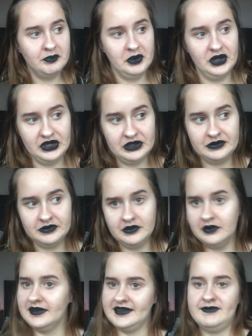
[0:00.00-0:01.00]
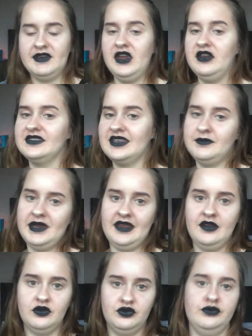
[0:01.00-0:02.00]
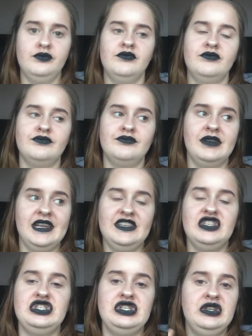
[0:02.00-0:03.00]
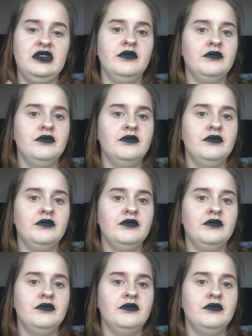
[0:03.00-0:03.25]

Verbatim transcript: But this video is gonna be all related to